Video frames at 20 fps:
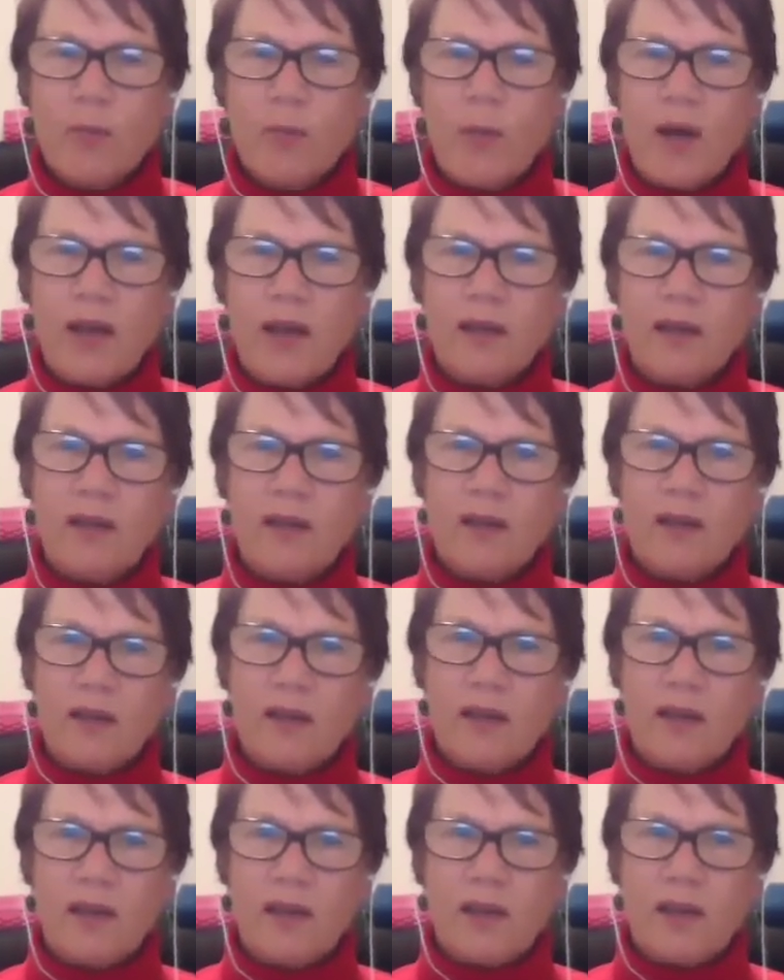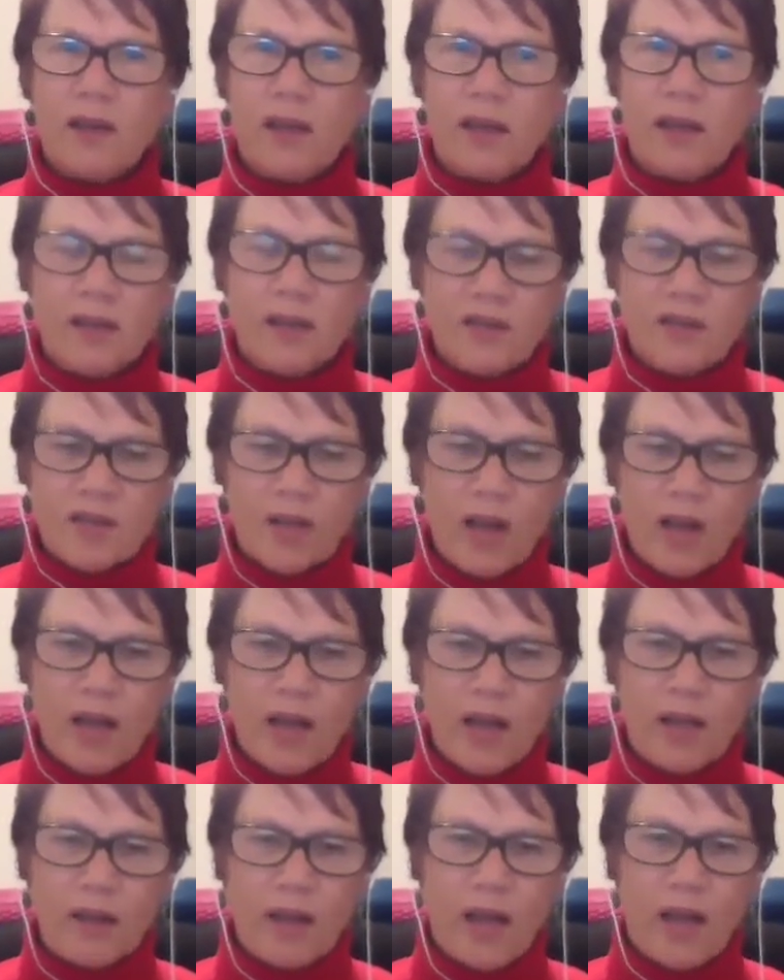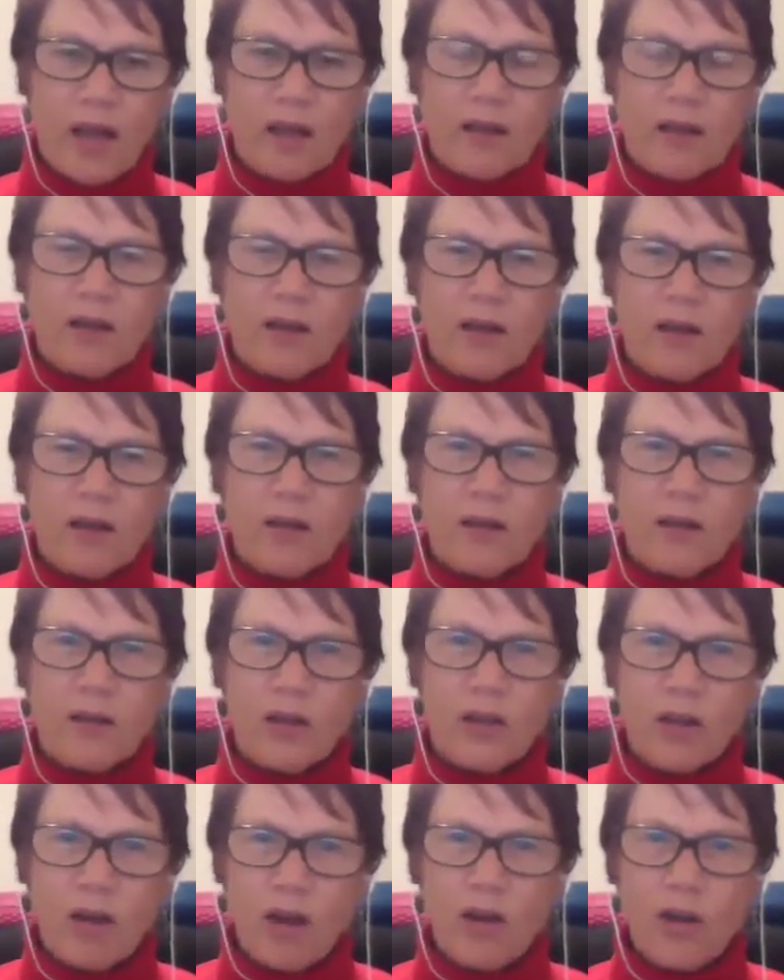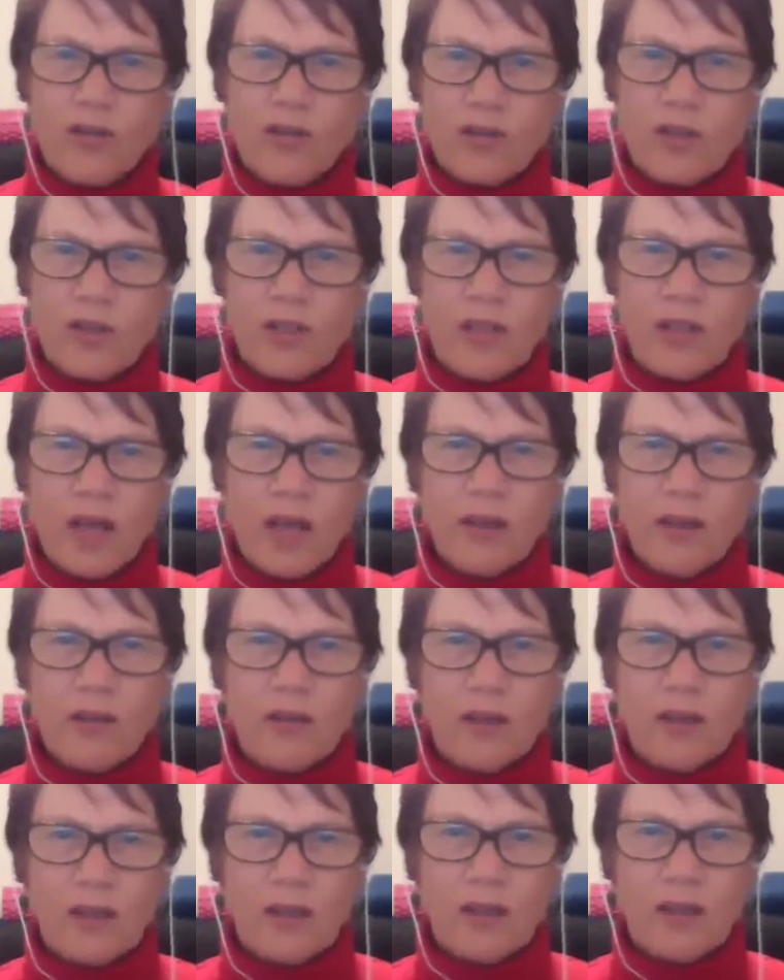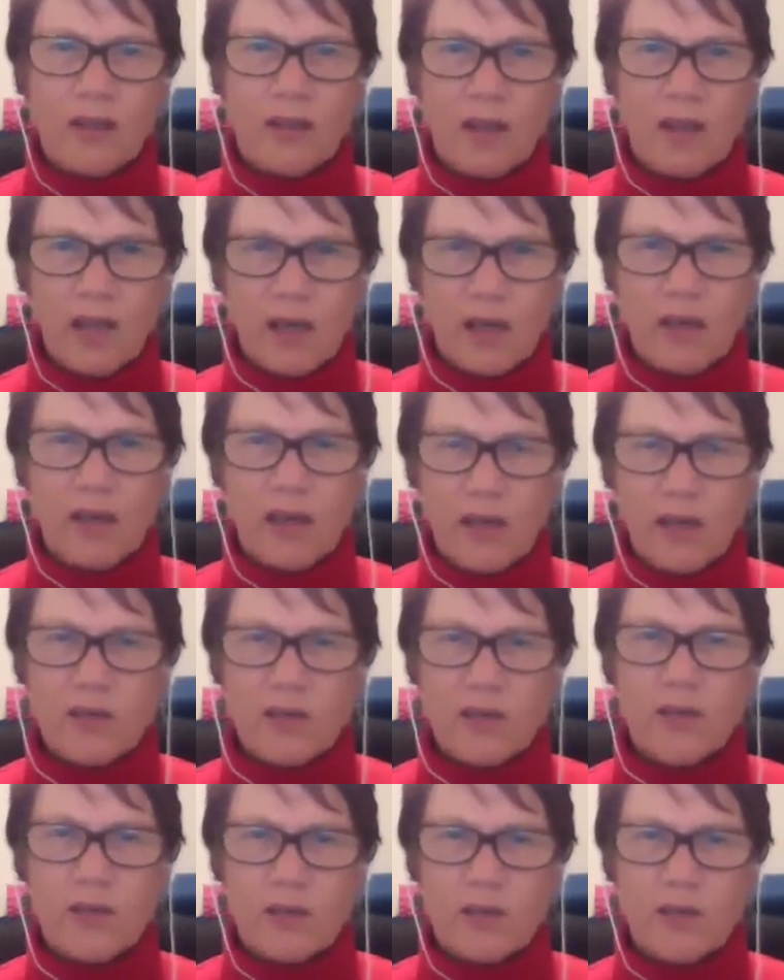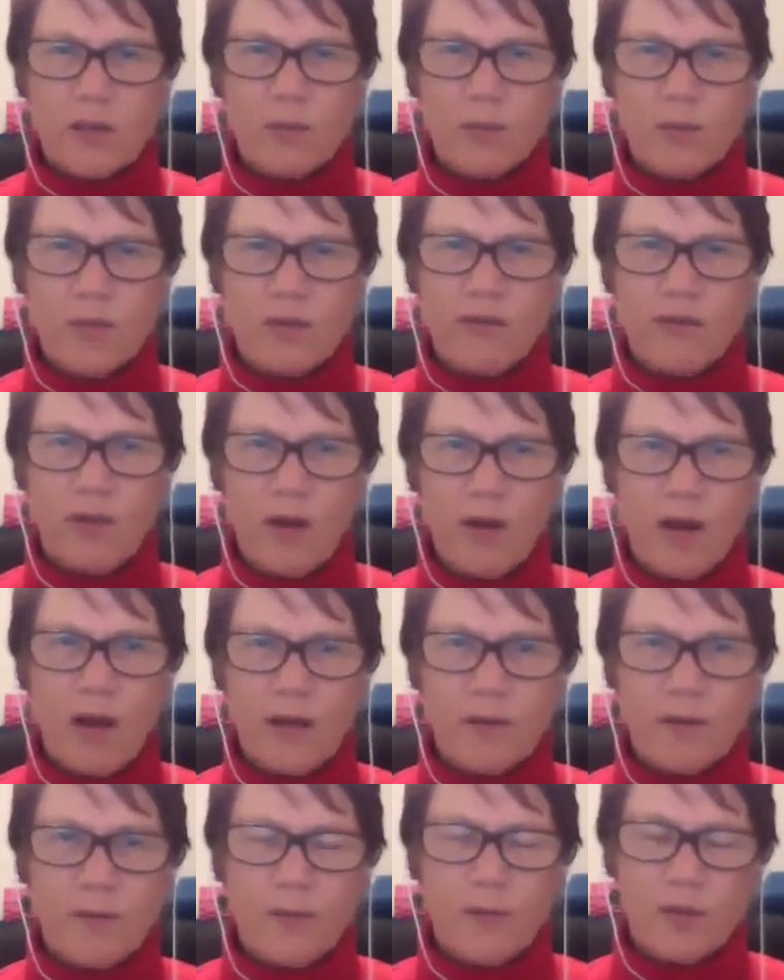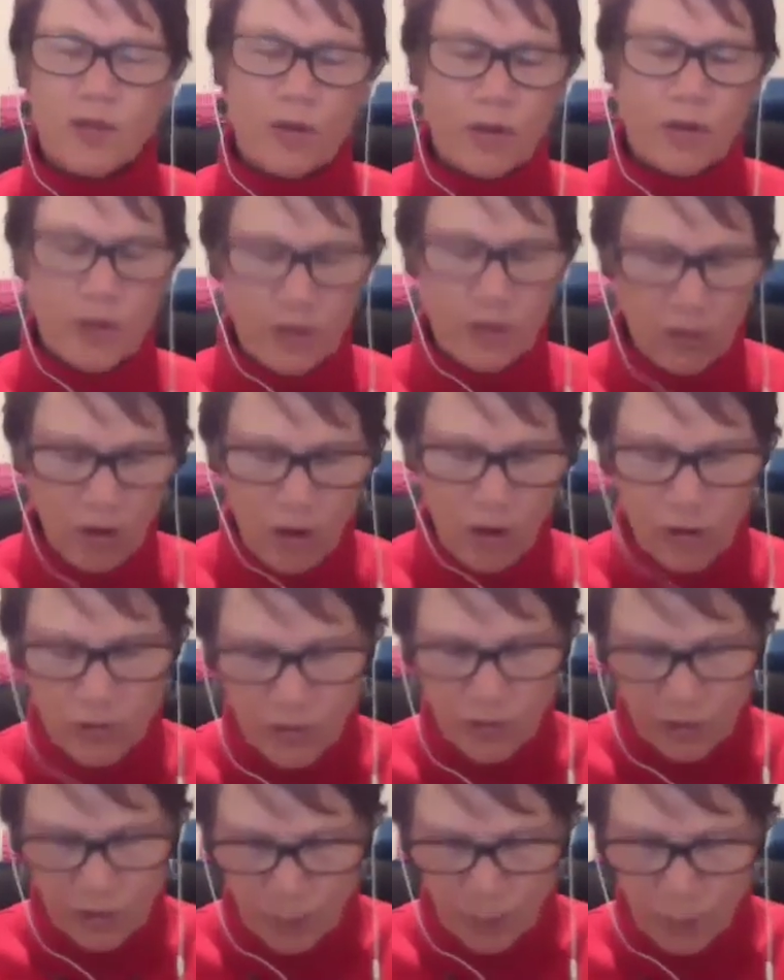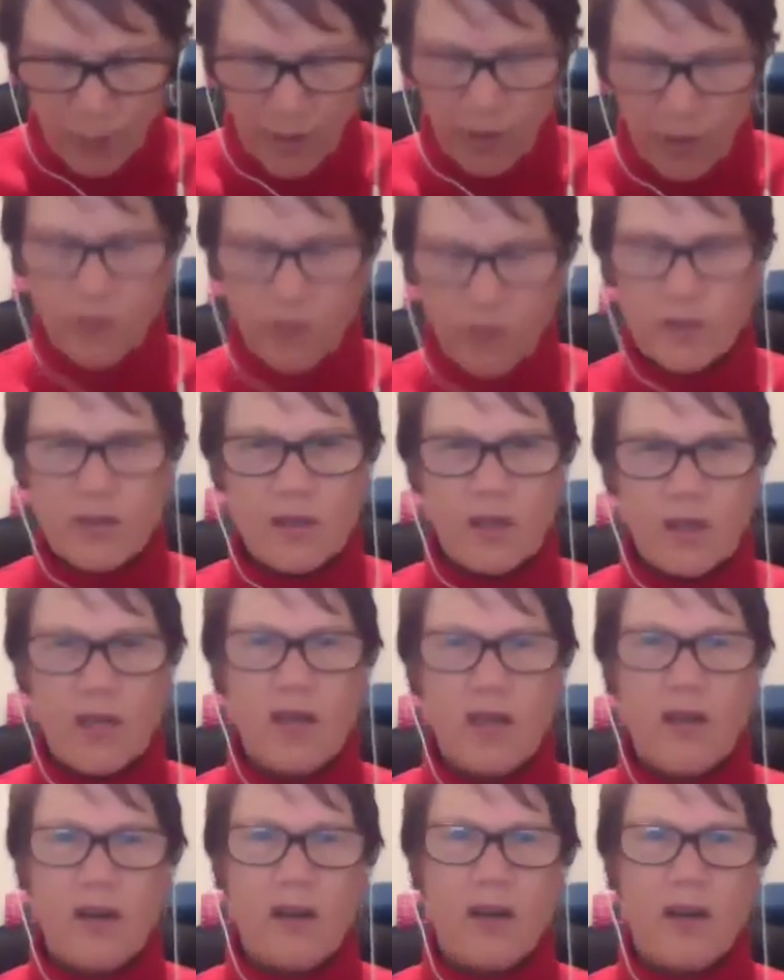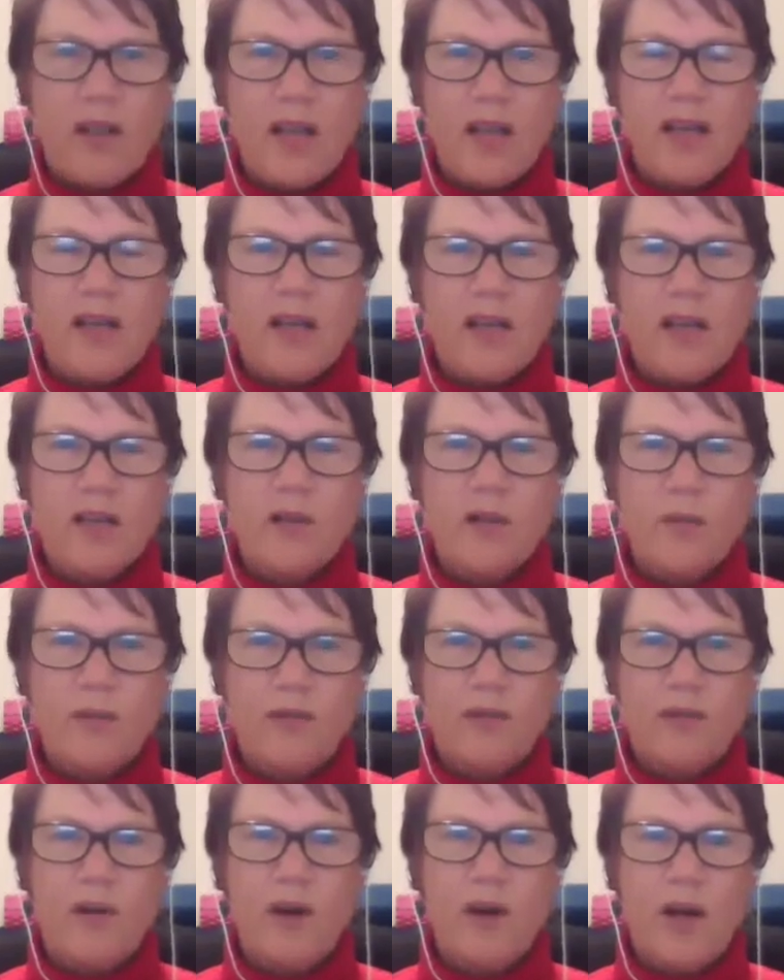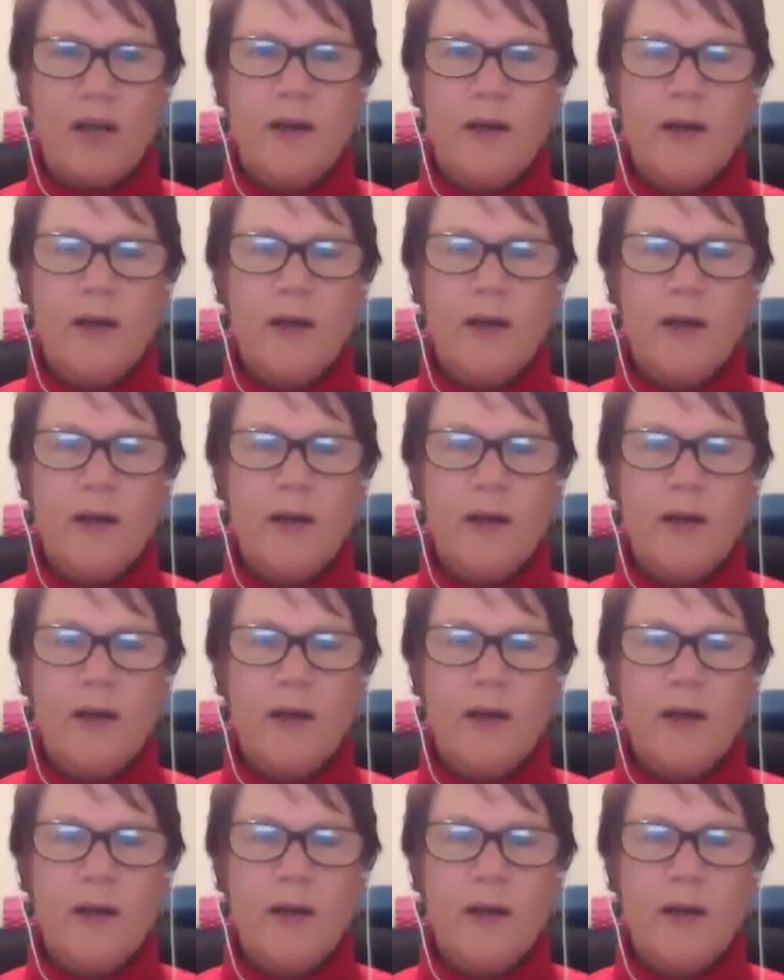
But in saying that, the coach and the athlete then needs to provide, the coach and the parents then need to provide